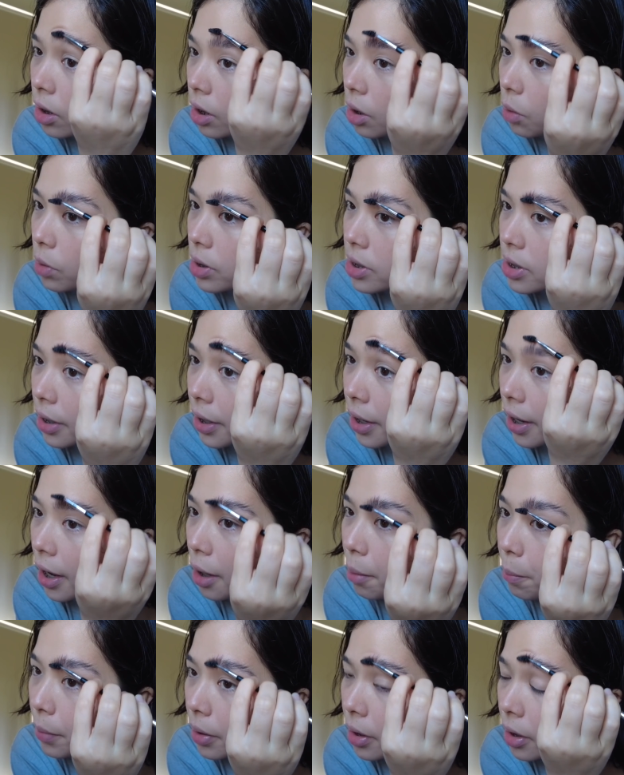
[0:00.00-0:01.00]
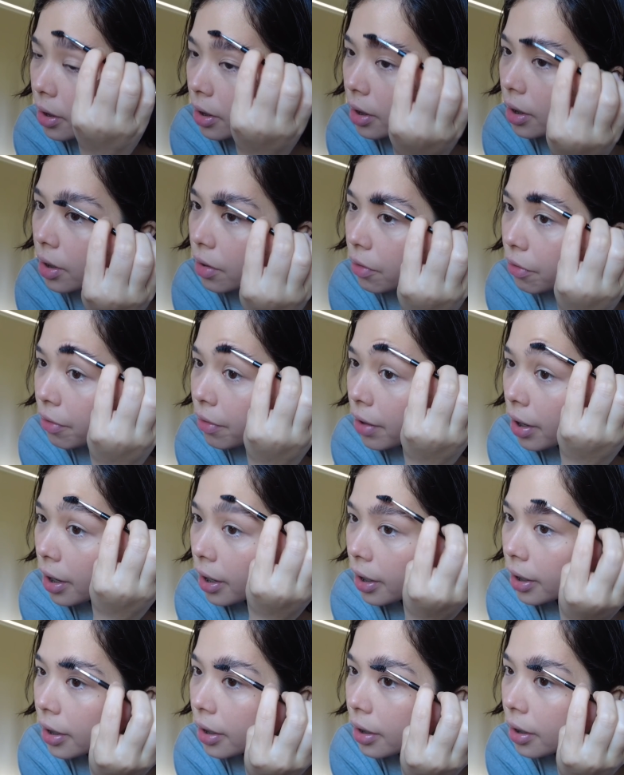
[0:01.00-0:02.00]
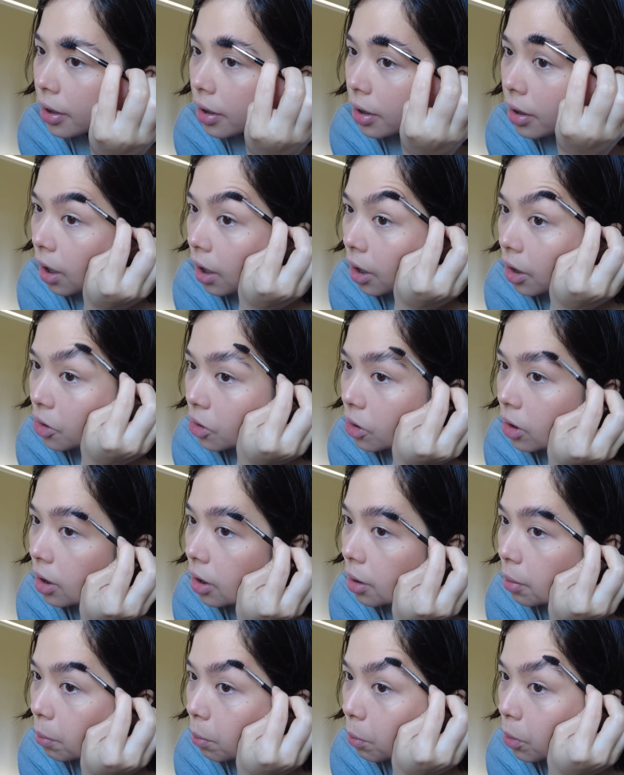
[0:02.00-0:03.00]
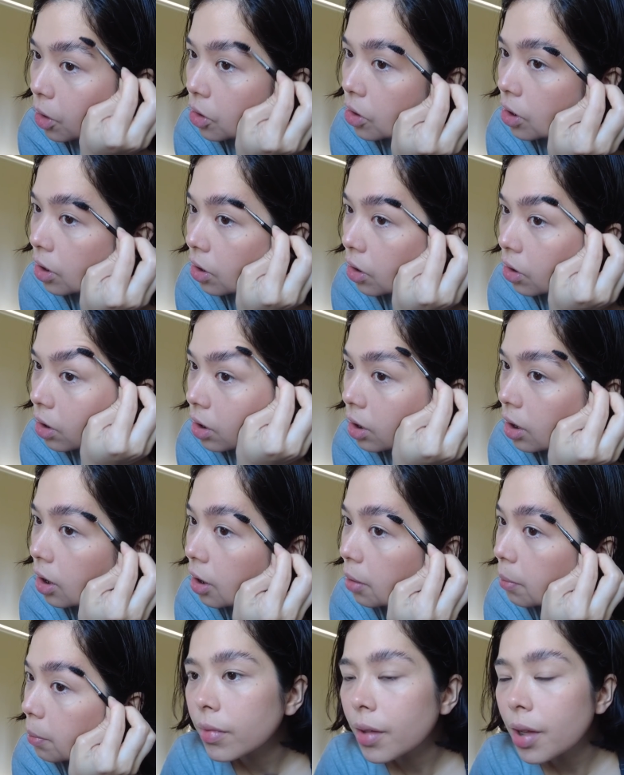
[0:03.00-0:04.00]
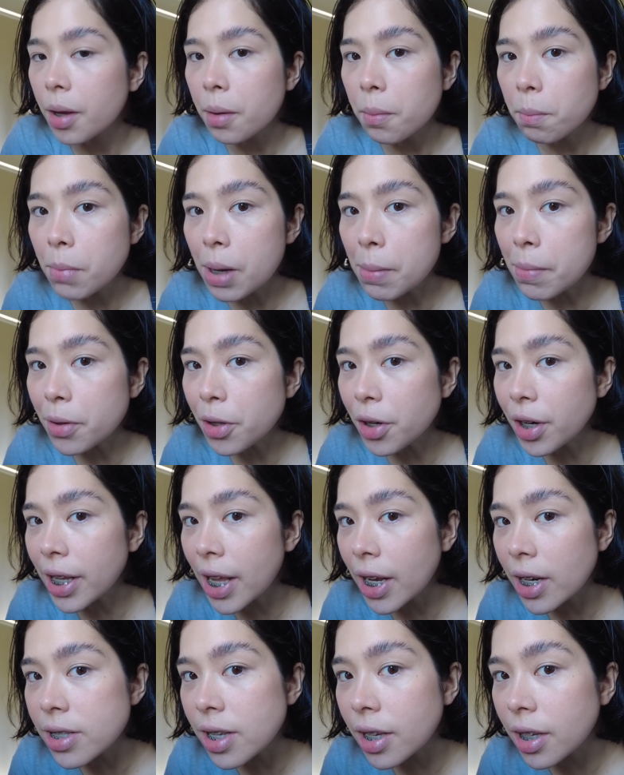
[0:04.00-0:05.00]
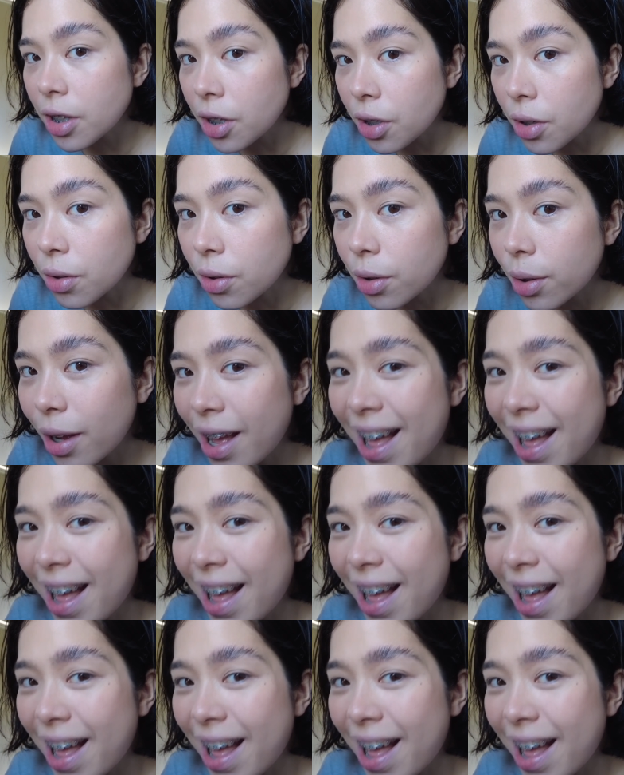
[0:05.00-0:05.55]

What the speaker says: at what's gonna happen if I actually brush it all up. Mama, ano nangyari sa inyo?